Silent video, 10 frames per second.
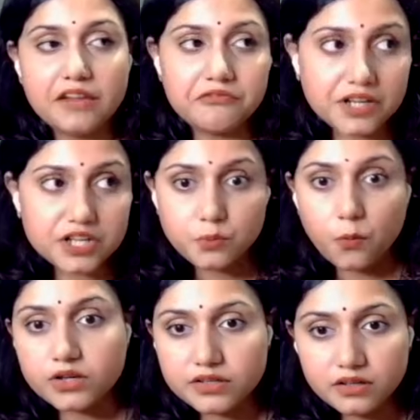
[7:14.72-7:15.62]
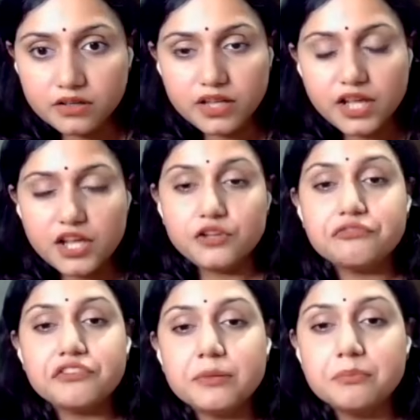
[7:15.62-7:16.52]
If it is water,
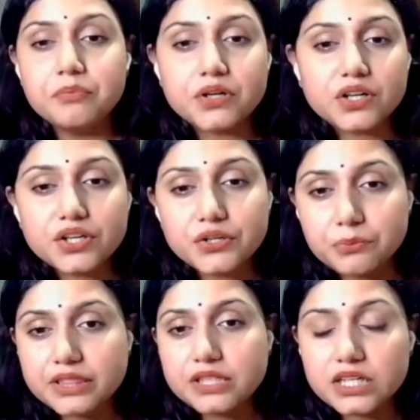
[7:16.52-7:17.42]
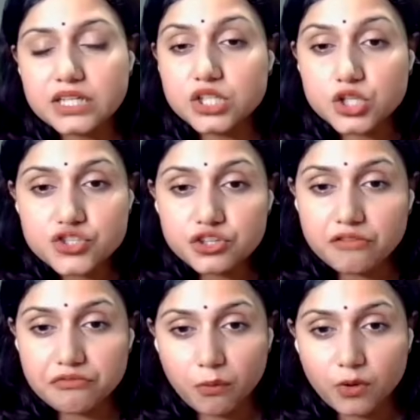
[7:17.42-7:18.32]
you feel burnt with the energy
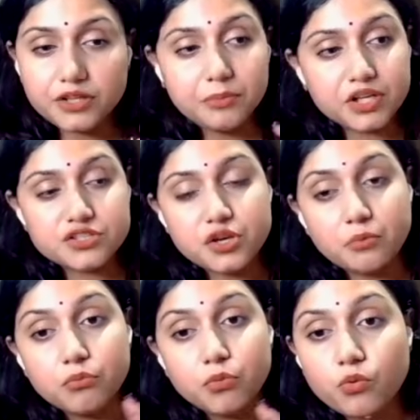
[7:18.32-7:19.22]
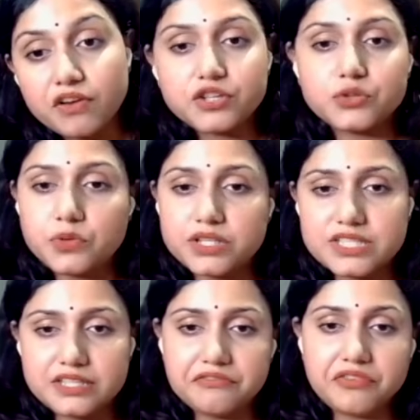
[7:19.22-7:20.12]
of water because you're moving
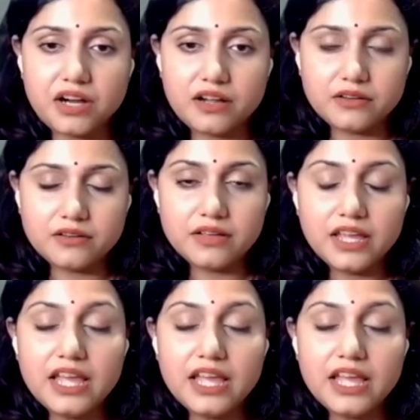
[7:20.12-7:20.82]
towards the fire.